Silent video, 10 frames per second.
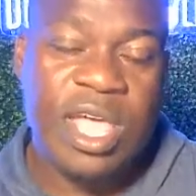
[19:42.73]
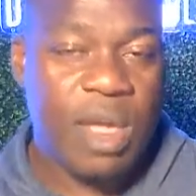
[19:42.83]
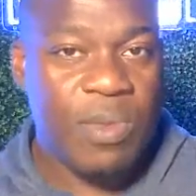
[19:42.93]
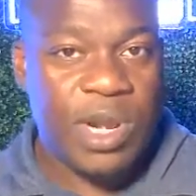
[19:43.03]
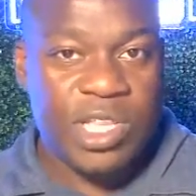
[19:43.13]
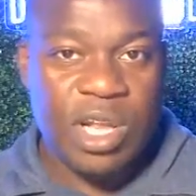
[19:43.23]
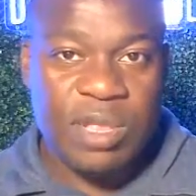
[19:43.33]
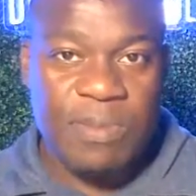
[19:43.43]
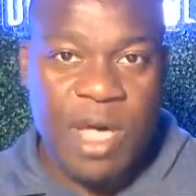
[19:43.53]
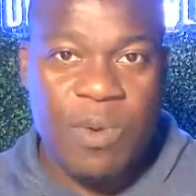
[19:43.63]
And what he
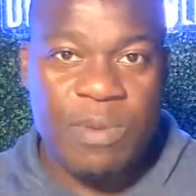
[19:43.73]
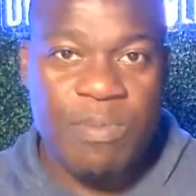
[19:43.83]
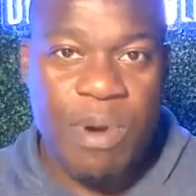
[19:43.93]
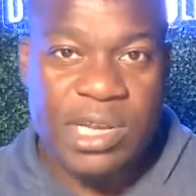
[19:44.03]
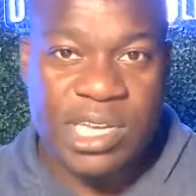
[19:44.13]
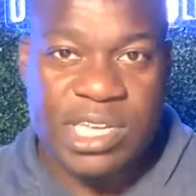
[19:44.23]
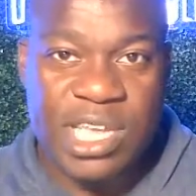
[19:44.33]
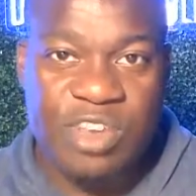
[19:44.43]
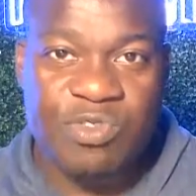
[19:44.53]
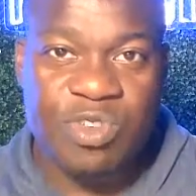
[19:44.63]
talked about with project
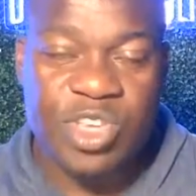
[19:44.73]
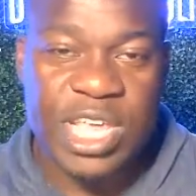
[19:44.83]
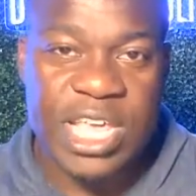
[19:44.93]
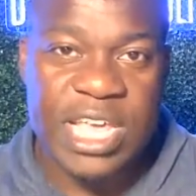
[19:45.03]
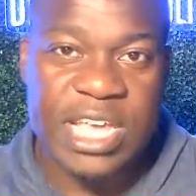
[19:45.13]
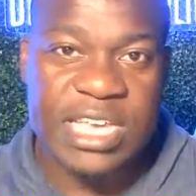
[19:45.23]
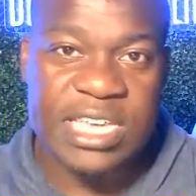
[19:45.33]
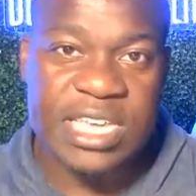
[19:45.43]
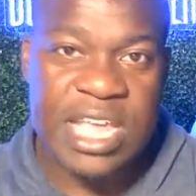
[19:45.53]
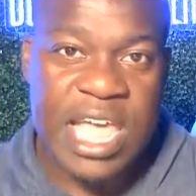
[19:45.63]
schedules
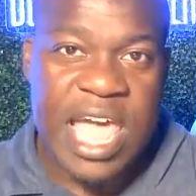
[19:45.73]
is